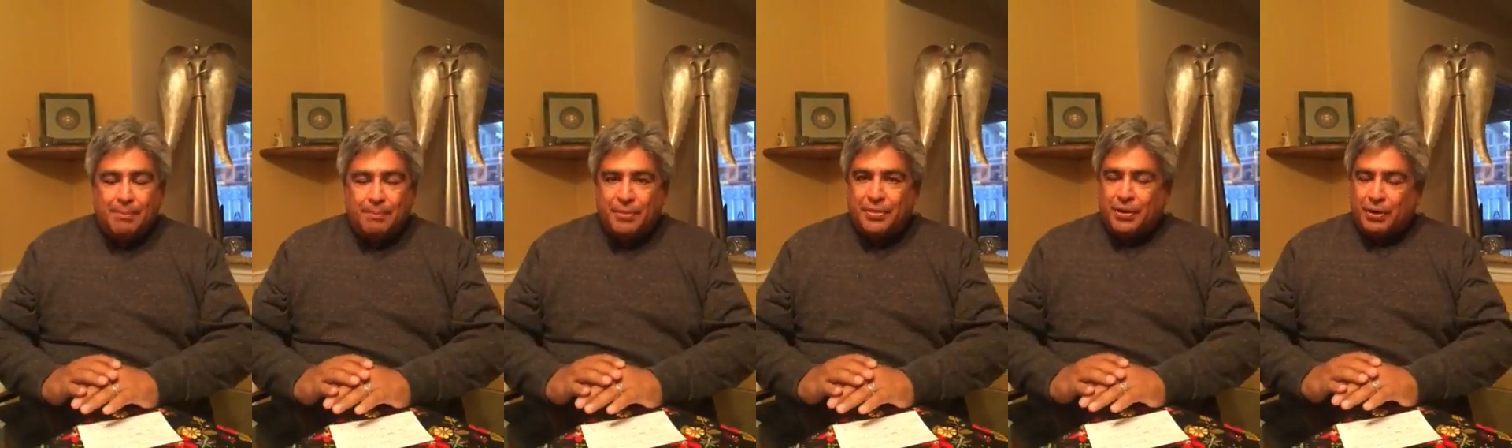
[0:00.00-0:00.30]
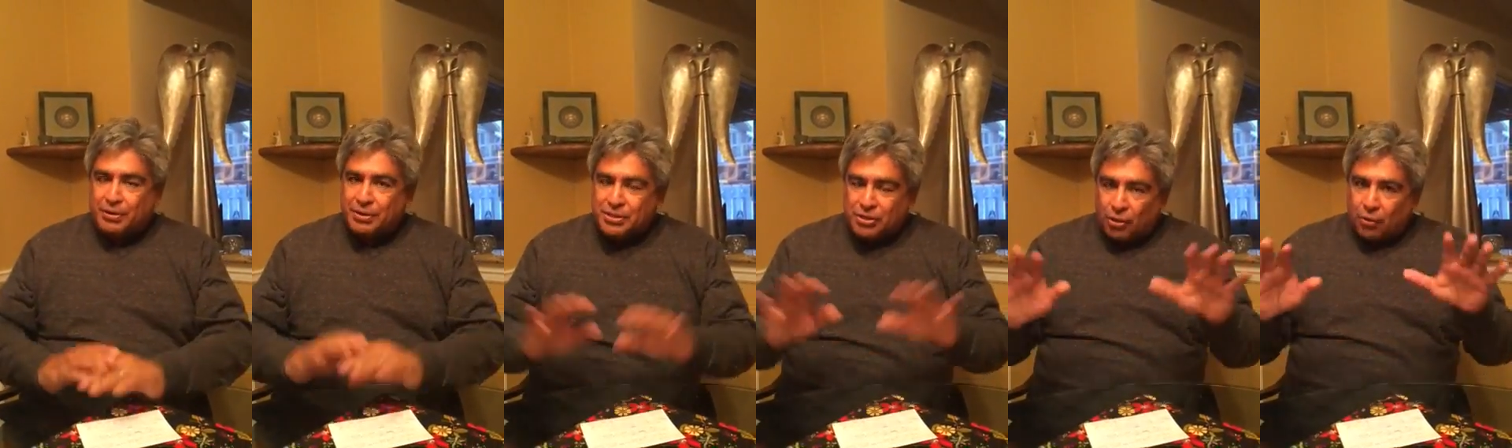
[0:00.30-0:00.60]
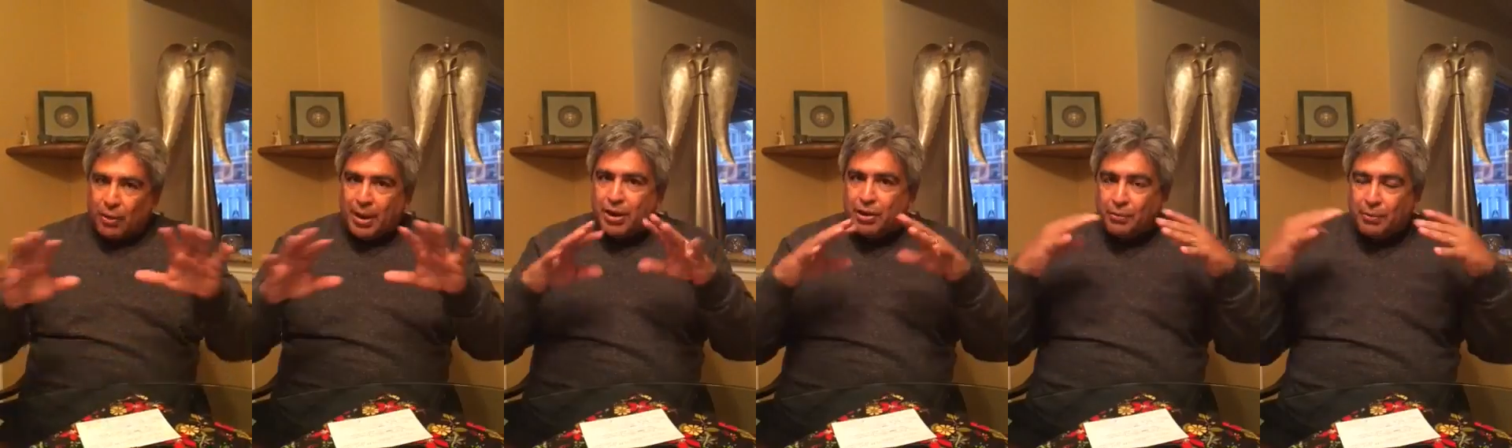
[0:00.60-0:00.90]
but there is a
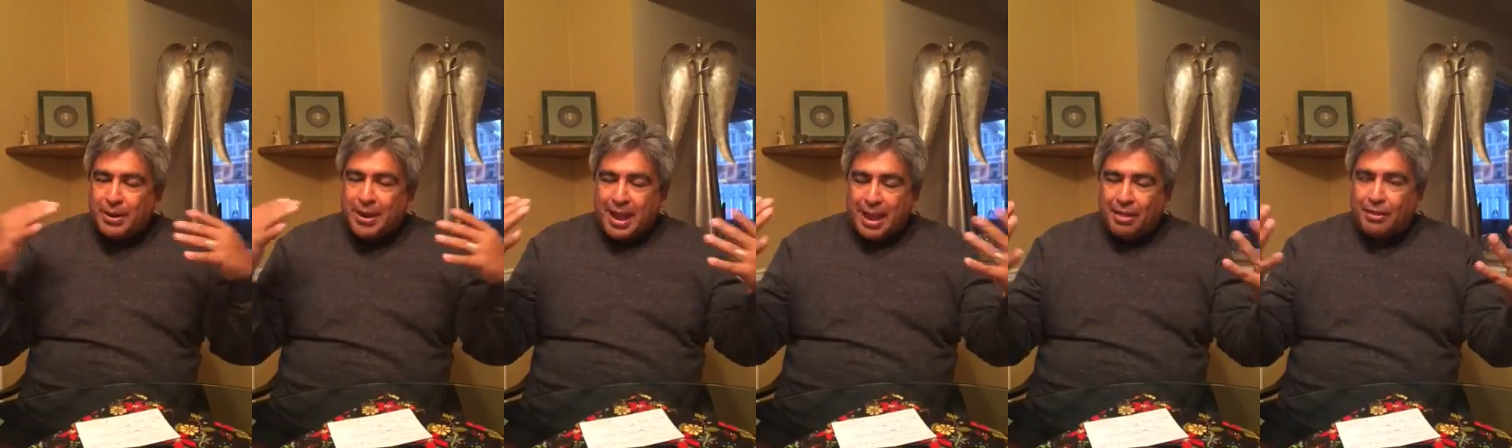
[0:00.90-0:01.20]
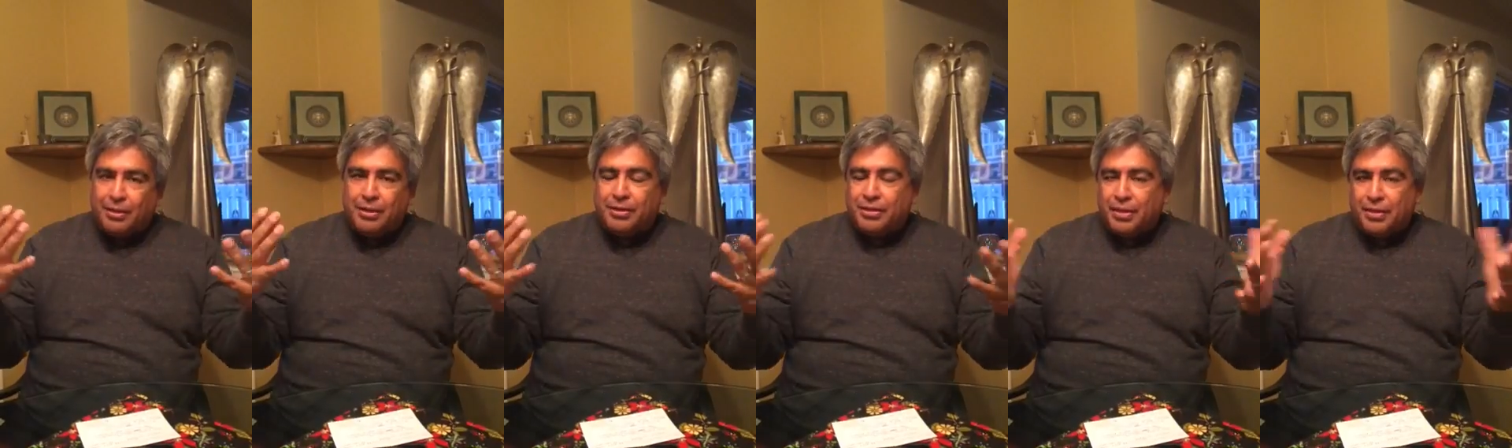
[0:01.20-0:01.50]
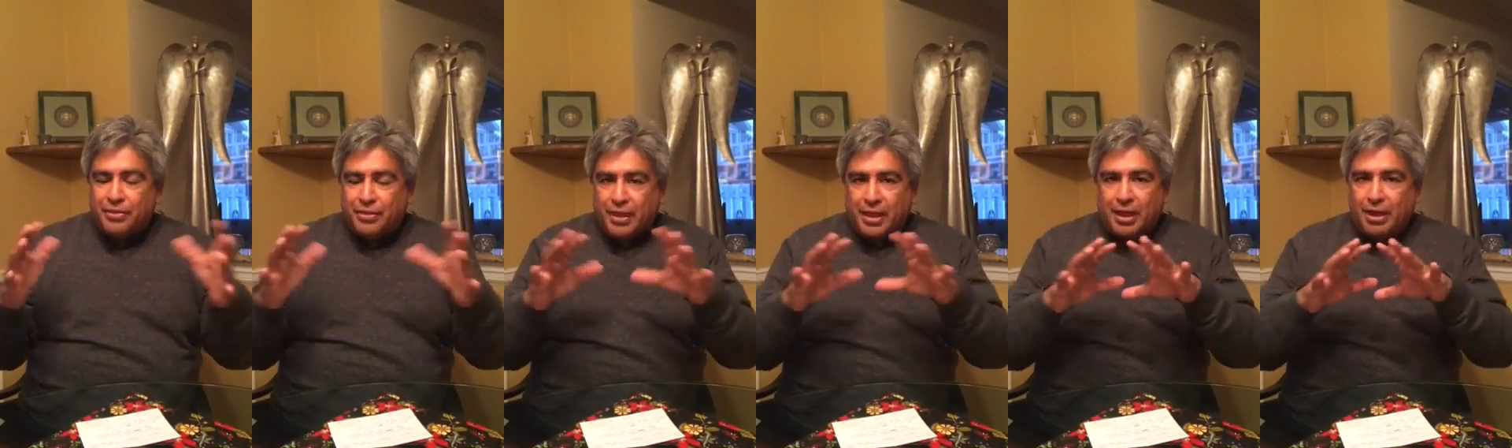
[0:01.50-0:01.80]
greater reality
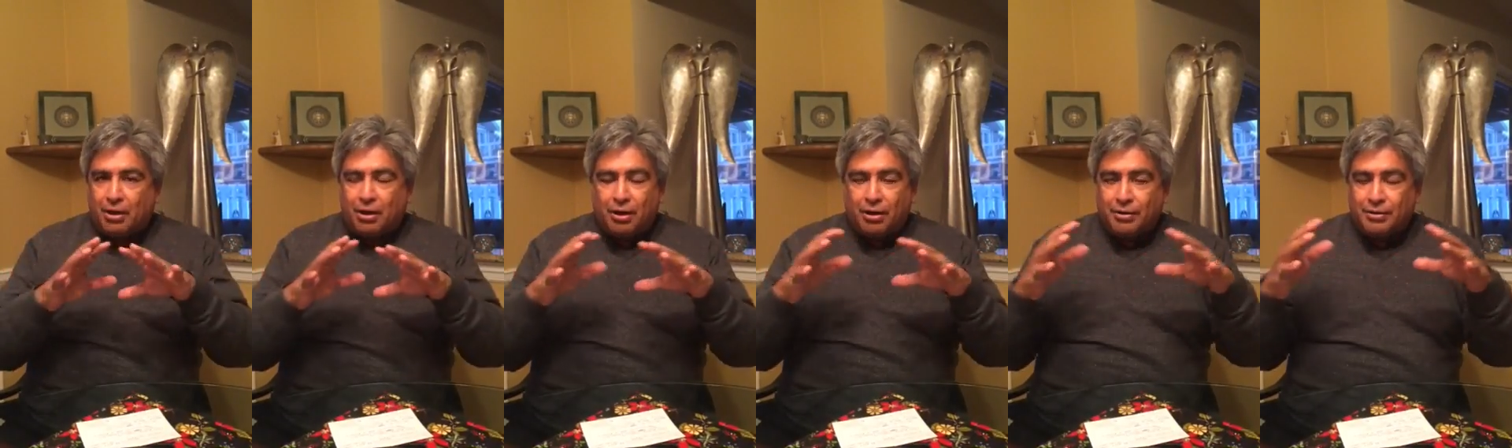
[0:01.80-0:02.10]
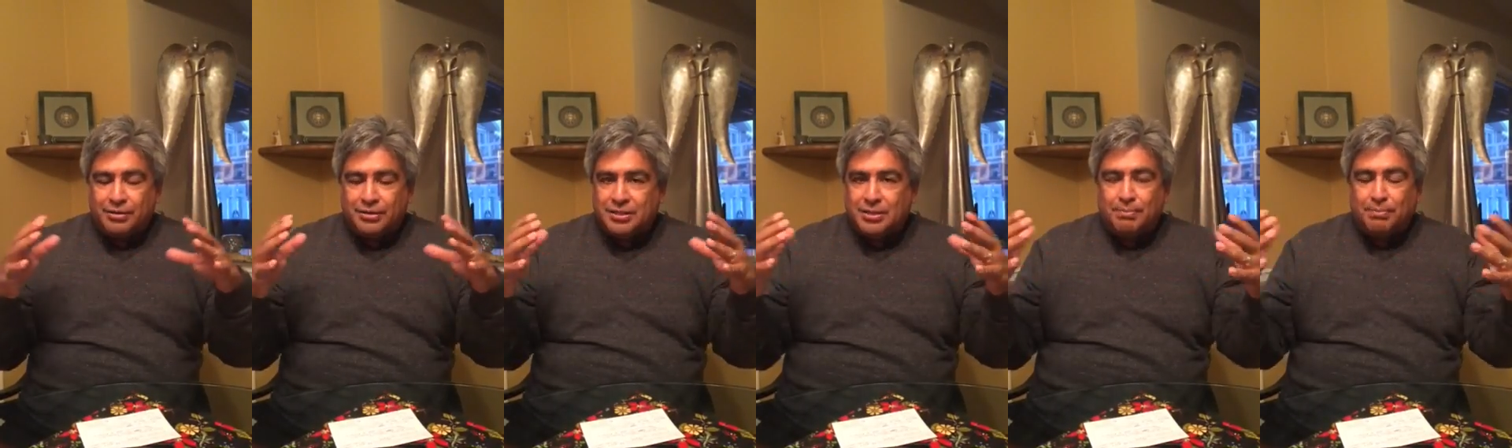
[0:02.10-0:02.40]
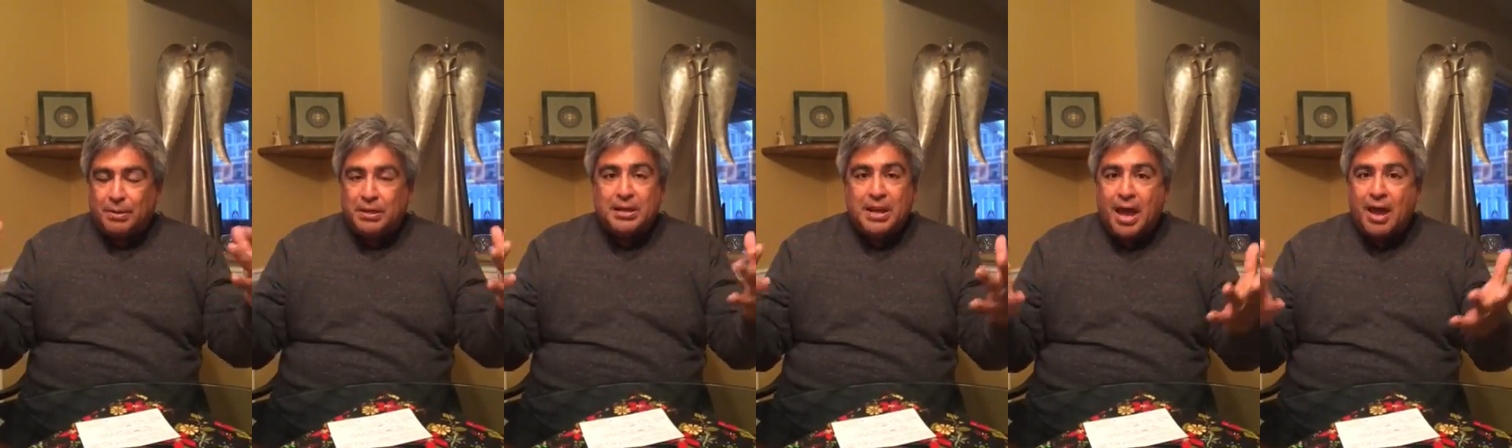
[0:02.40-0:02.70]
that they are
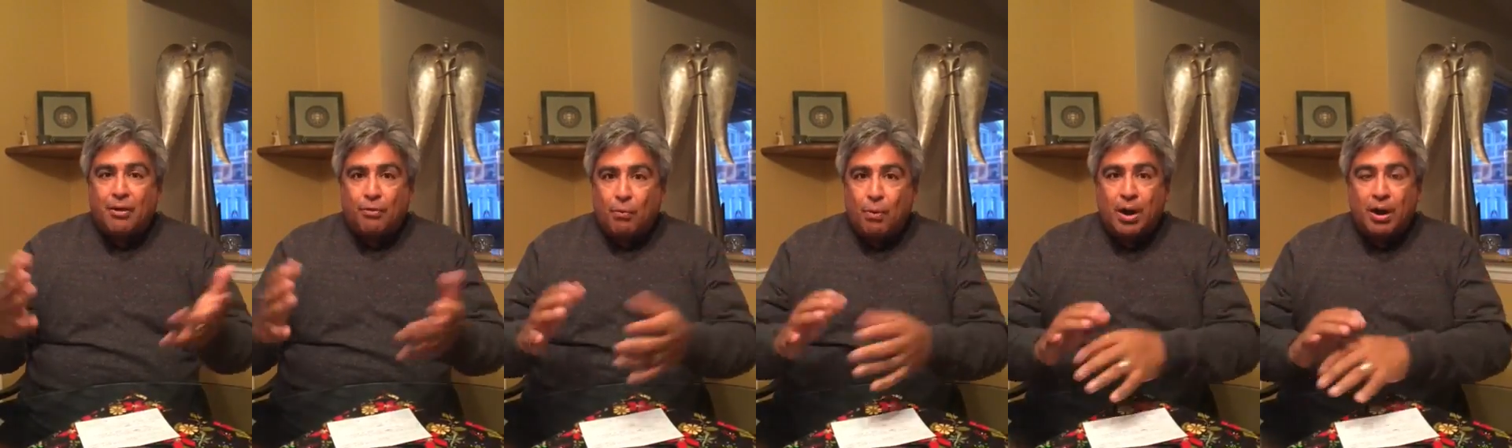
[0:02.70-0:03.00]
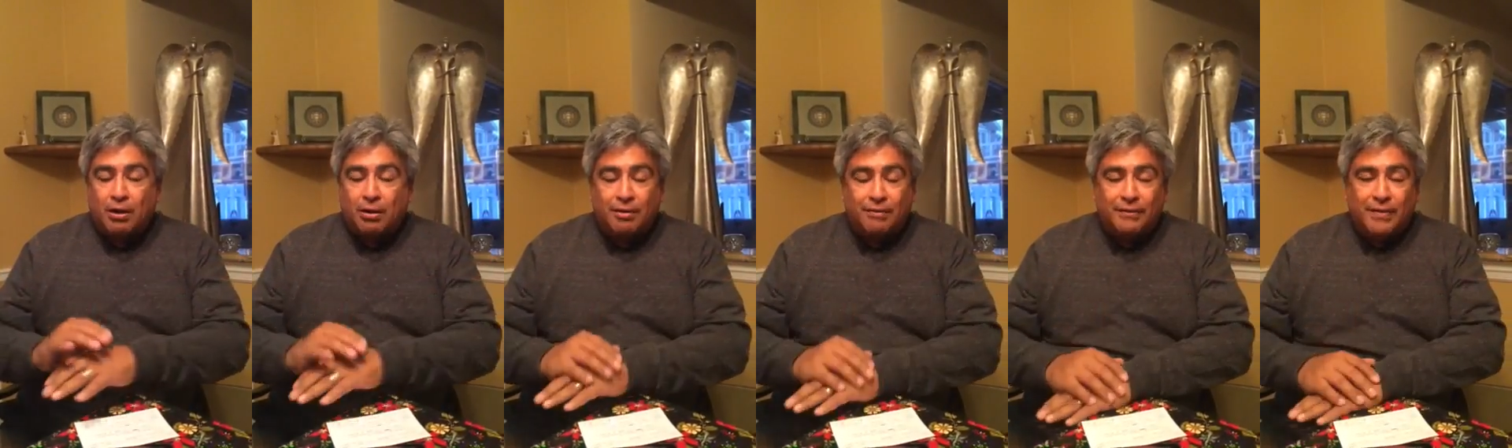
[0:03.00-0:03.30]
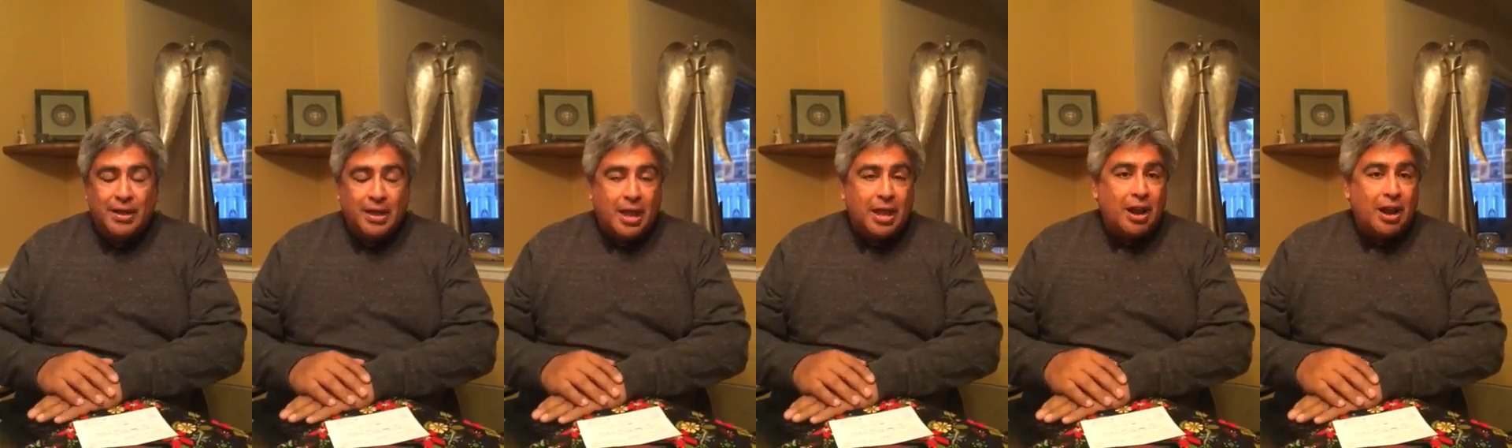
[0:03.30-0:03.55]
simply not aware of,